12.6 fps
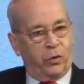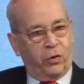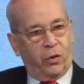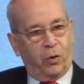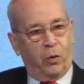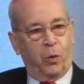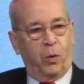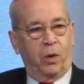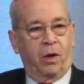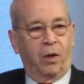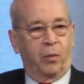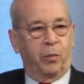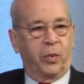So
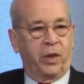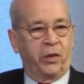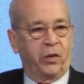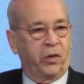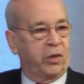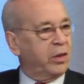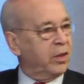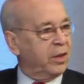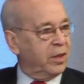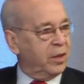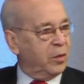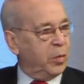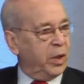um, please
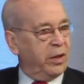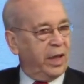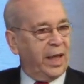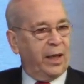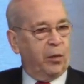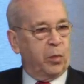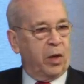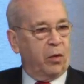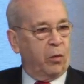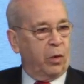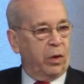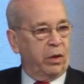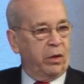be thinking about
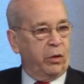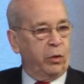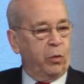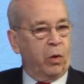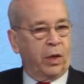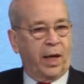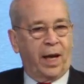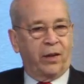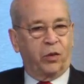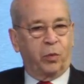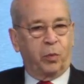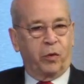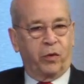what you want to
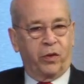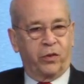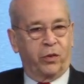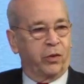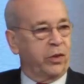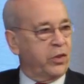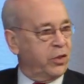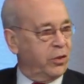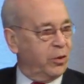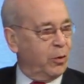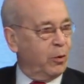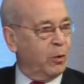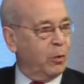ask Professor Nishino
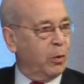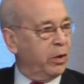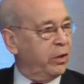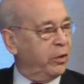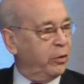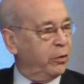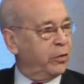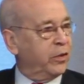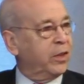or what you've